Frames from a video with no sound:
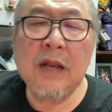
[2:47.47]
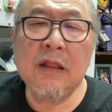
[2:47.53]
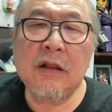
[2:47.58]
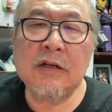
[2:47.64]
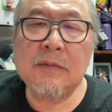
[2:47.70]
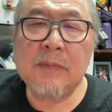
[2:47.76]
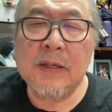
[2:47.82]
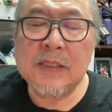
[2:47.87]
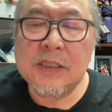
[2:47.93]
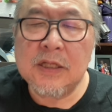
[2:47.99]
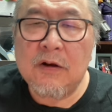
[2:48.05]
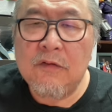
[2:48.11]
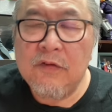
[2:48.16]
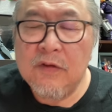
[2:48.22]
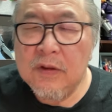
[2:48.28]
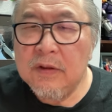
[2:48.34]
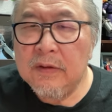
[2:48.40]
then I thought to
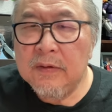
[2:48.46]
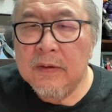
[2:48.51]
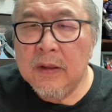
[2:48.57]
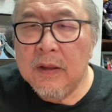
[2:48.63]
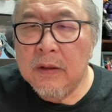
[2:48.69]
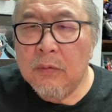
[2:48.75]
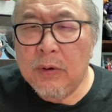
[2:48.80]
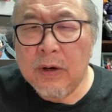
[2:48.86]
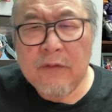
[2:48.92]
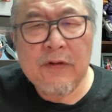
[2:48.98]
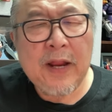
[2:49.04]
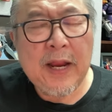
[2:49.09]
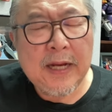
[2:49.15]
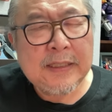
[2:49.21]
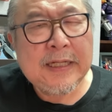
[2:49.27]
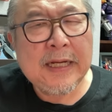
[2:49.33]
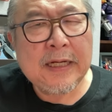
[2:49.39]
myself, what if
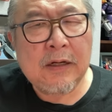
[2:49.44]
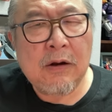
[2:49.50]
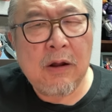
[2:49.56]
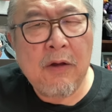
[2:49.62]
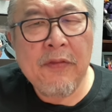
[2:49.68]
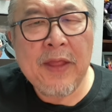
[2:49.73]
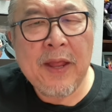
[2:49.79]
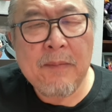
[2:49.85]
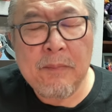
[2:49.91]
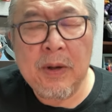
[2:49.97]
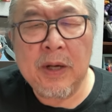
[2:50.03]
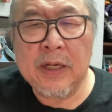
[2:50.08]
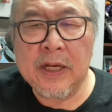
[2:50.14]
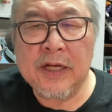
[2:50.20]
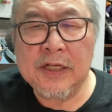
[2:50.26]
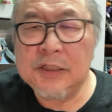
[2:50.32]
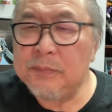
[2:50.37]
I had taken all that
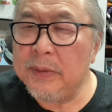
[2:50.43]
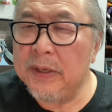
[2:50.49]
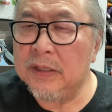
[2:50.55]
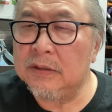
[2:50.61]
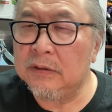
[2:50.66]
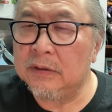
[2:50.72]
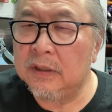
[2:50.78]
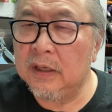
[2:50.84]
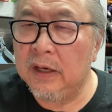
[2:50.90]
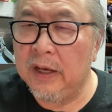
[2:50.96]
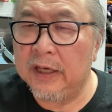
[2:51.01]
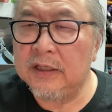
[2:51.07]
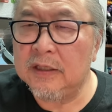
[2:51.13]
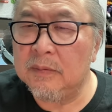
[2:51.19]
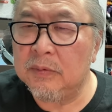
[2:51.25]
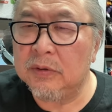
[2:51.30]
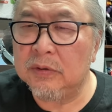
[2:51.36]
money I spent on
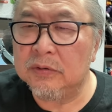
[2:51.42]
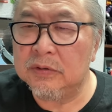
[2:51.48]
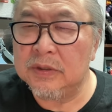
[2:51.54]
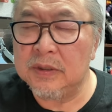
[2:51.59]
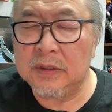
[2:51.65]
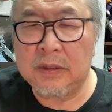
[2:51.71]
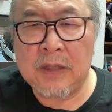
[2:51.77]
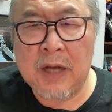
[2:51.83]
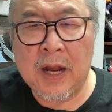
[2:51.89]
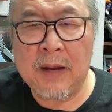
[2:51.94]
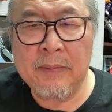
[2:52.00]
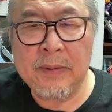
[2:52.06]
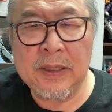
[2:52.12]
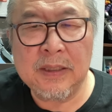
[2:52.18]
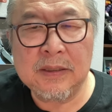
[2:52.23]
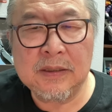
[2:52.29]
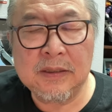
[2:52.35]
collectibles and
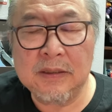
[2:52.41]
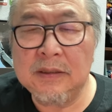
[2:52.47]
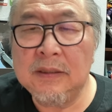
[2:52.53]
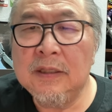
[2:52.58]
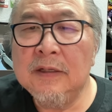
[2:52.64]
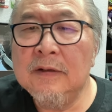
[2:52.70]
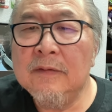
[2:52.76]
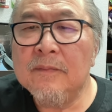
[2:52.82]
comics and